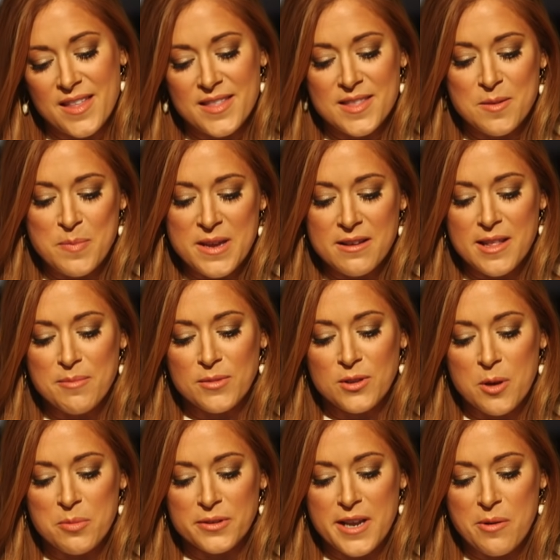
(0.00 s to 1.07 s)
The BLM
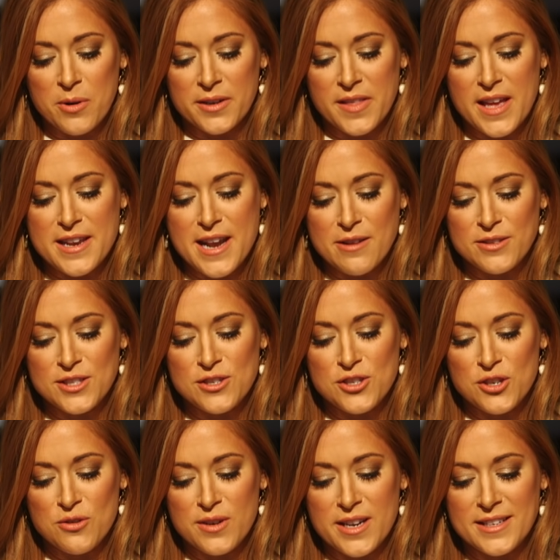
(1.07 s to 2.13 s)
Global Network, they announced in
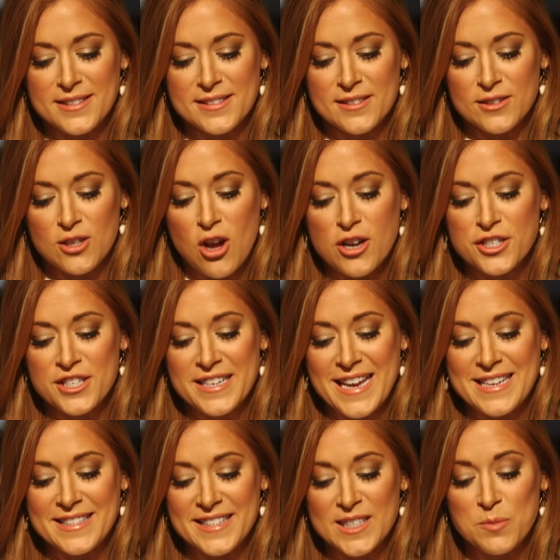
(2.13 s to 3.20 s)
June, it's launching a
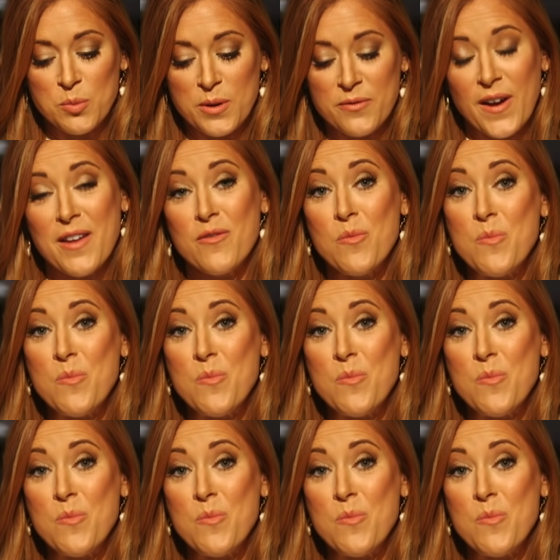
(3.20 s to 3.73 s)
$6.5